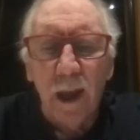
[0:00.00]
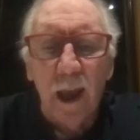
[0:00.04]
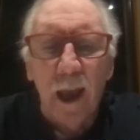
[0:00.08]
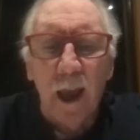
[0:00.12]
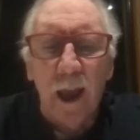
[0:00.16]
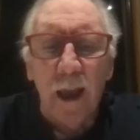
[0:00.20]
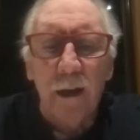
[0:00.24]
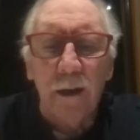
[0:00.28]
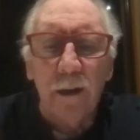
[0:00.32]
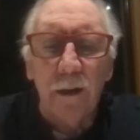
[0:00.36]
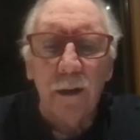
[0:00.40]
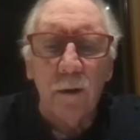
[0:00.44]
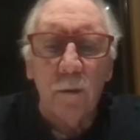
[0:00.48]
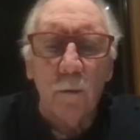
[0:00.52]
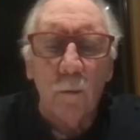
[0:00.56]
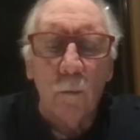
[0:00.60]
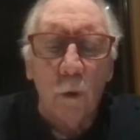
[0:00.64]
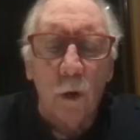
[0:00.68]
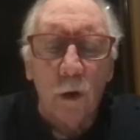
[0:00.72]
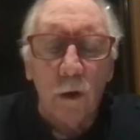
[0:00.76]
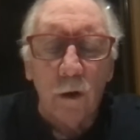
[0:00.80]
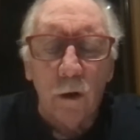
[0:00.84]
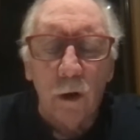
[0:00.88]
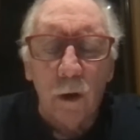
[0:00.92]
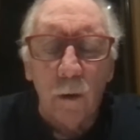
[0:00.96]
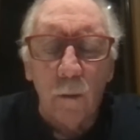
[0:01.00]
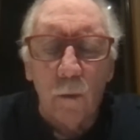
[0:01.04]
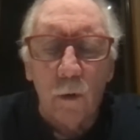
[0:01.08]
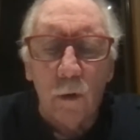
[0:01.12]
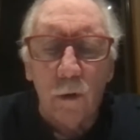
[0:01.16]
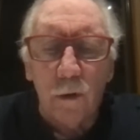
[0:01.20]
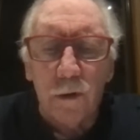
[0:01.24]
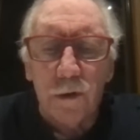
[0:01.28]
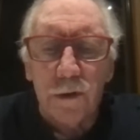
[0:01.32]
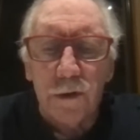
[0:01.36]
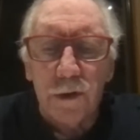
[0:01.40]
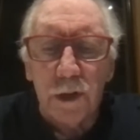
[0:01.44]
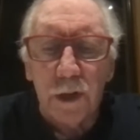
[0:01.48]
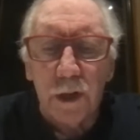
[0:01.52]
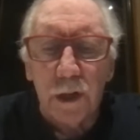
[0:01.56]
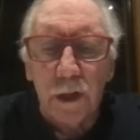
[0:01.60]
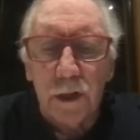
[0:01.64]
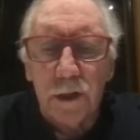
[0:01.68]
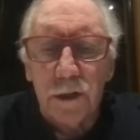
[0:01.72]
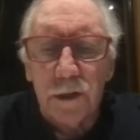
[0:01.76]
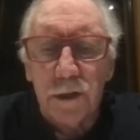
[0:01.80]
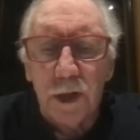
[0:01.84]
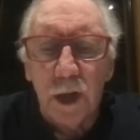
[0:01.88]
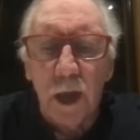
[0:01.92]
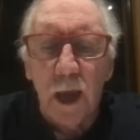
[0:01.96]
And what I want to see
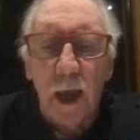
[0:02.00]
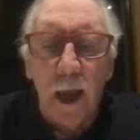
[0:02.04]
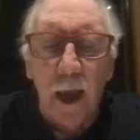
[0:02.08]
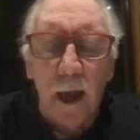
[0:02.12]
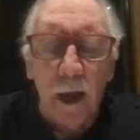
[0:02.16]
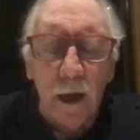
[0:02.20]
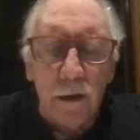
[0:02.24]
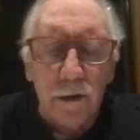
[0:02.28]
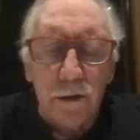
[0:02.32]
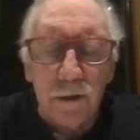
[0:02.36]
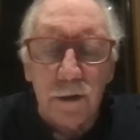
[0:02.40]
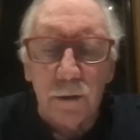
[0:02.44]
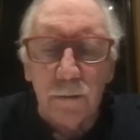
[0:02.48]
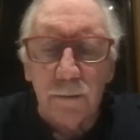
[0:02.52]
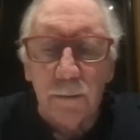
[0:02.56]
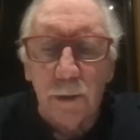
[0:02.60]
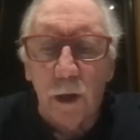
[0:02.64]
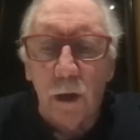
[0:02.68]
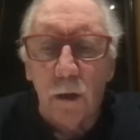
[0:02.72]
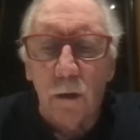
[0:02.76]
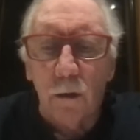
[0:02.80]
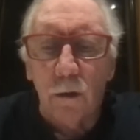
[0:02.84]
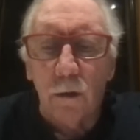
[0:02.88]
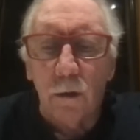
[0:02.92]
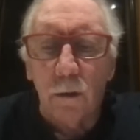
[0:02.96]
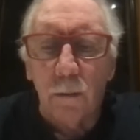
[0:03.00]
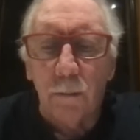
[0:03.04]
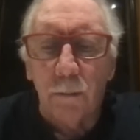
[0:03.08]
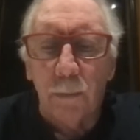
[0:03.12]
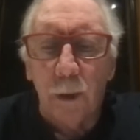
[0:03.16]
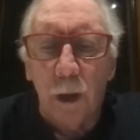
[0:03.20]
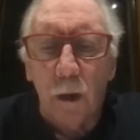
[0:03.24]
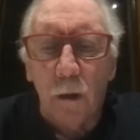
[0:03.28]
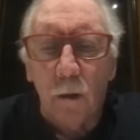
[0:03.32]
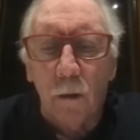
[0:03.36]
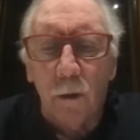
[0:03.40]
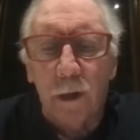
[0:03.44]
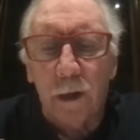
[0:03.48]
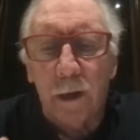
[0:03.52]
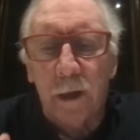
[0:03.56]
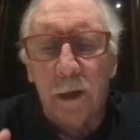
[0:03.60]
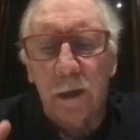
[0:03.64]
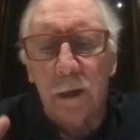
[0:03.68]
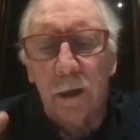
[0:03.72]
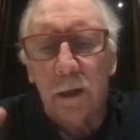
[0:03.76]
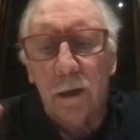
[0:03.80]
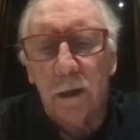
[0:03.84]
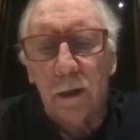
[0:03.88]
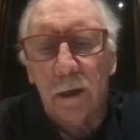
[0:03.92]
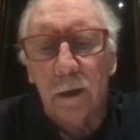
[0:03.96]
is how's the bowler
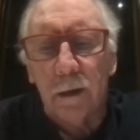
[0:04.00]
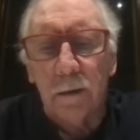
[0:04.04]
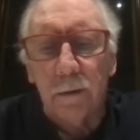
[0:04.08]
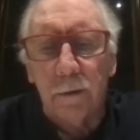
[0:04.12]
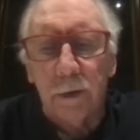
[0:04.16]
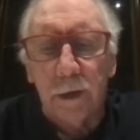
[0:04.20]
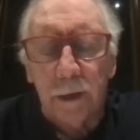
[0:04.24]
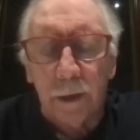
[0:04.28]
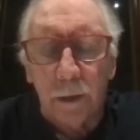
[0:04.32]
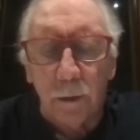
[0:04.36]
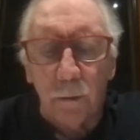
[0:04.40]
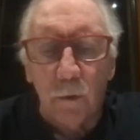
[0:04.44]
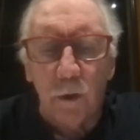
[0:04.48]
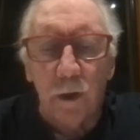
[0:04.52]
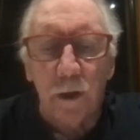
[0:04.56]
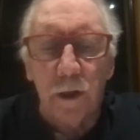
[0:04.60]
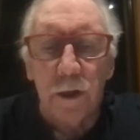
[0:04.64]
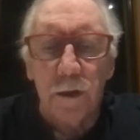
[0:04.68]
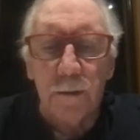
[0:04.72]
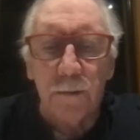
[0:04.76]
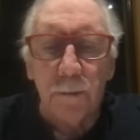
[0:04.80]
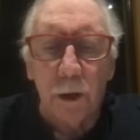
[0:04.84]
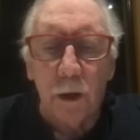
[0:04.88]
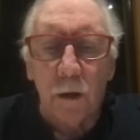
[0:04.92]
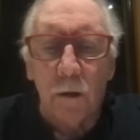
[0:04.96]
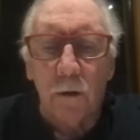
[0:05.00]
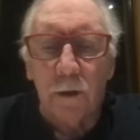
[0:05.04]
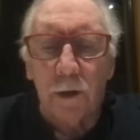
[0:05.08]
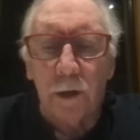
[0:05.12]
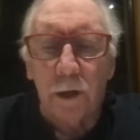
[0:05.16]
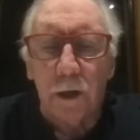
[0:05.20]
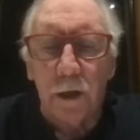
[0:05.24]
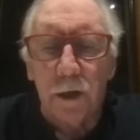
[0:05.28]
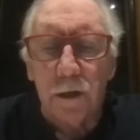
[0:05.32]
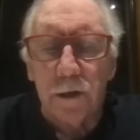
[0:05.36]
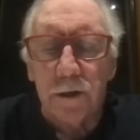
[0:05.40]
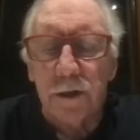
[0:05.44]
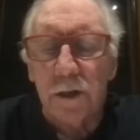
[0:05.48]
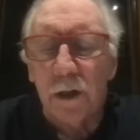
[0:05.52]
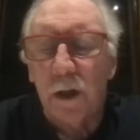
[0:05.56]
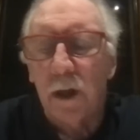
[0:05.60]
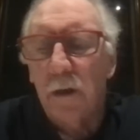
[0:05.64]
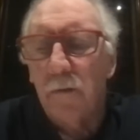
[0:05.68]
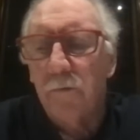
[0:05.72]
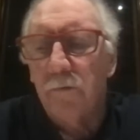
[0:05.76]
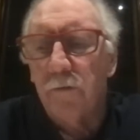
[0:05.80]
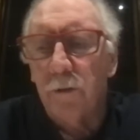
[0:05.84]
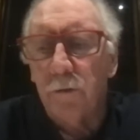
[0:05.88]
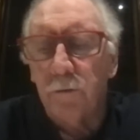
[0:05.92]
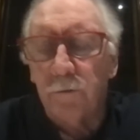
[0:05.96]
bowling, you know, when he's bowling his
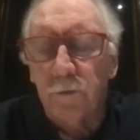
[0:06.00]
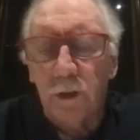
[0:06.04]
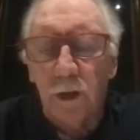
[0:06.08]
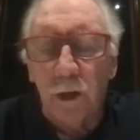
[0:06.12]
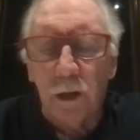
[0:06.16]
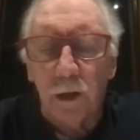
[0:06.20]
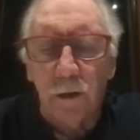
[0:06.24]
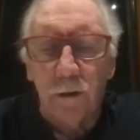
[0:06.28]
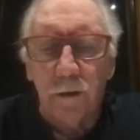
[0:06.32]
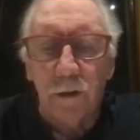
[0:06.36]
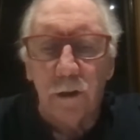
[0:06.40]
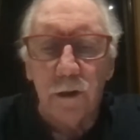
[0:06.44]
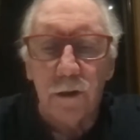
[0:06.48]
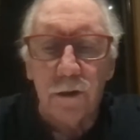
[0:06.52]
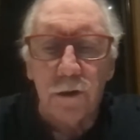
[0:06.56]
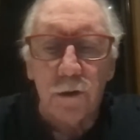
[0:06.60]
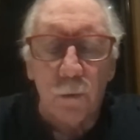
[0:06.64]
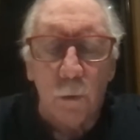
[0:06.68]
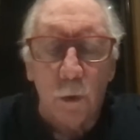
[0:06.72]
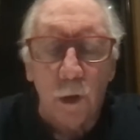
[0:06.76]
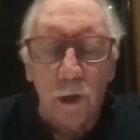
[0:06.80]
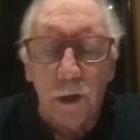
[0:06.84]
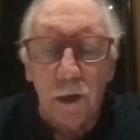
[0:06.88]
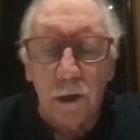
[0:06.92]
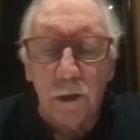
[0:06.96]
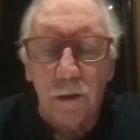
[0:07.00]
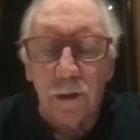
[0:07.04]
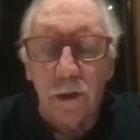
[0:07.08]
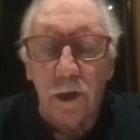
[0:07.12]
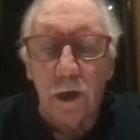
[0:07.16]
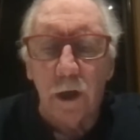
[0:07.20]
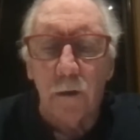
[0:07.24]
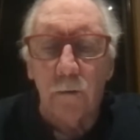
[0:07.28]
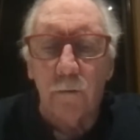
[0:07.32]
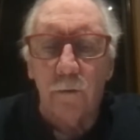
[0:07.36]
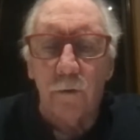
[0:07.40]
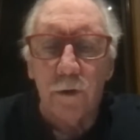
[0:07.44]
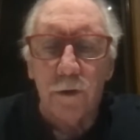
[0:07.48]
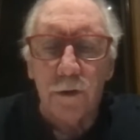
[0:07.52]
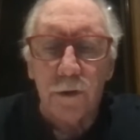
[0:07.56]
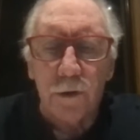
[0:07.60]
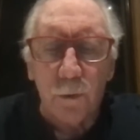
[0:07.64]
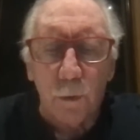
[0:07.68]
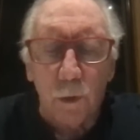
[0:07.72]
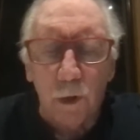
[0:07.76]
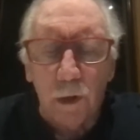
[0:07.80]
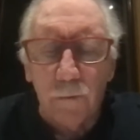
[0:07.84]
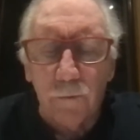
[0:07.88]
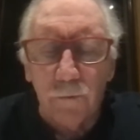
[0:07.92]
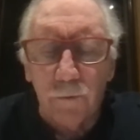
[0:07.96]
15th, his 20th over, his
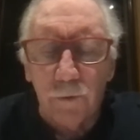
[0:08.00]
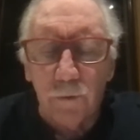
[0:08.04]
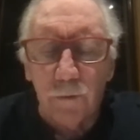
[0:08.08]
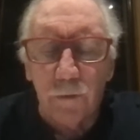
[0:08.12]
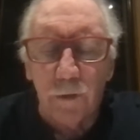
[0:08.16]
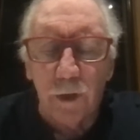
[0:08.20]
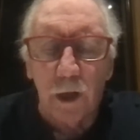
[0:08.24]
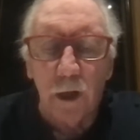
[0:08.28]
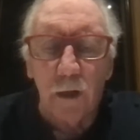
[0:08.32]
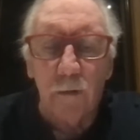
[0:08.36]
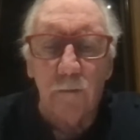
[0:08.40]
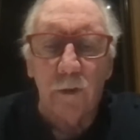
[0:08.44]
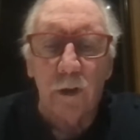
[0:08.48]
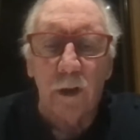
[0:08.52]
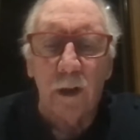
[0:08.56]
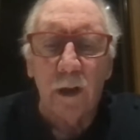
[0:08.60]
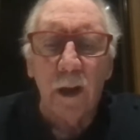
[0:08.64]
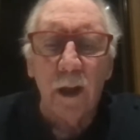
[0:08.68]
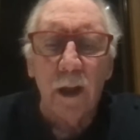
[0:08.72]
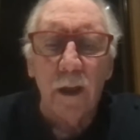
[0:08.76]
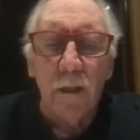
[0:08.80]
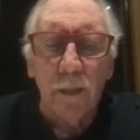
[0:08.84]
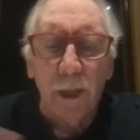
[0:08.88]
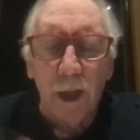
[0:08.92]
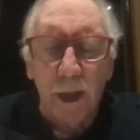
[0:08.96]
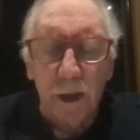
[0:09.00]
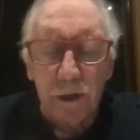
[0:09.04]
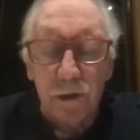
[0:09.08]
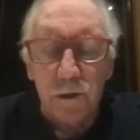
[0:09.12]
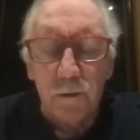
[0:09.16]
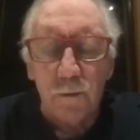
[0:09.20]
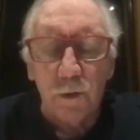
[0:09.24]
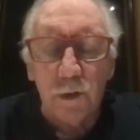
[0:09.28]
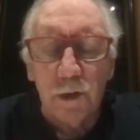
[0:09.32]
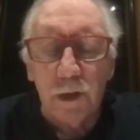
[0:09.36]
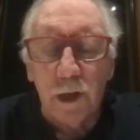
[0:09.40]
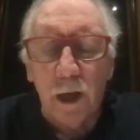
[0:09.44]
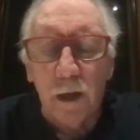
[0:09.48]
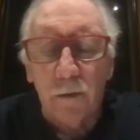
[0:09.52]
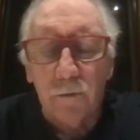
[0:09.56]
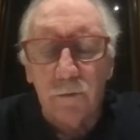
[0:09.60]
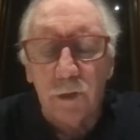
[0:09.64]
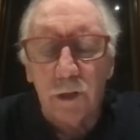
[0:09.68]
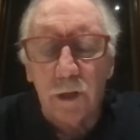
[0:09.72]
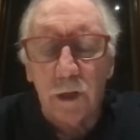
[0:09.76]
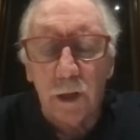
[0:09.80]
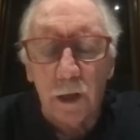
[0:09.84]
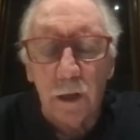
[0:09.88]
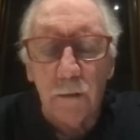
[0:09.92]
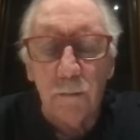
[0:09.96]
25th over. That's when you have
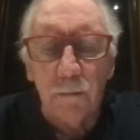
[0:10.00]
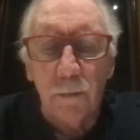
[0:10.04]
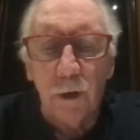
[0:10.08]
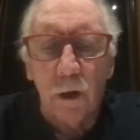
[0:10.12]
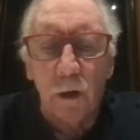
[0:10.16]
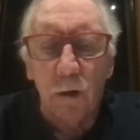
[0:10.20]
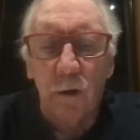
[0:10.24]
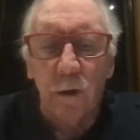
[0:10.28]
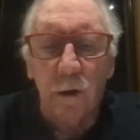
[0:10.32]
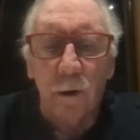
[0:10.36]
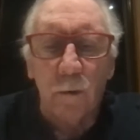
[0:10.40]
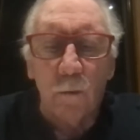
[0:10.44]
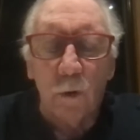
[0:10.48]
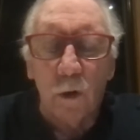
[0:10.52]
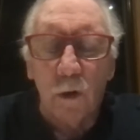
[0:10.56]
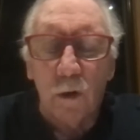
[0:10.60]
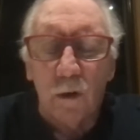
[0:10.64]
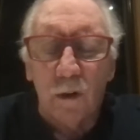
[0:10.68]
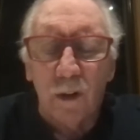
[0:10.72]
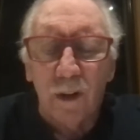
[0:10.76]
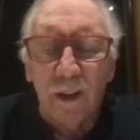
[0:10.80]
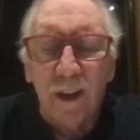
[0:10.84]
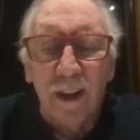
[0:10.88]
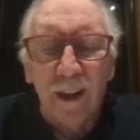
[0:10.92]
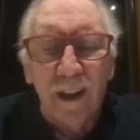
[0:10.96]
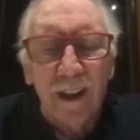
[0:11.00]
to keep bowling well.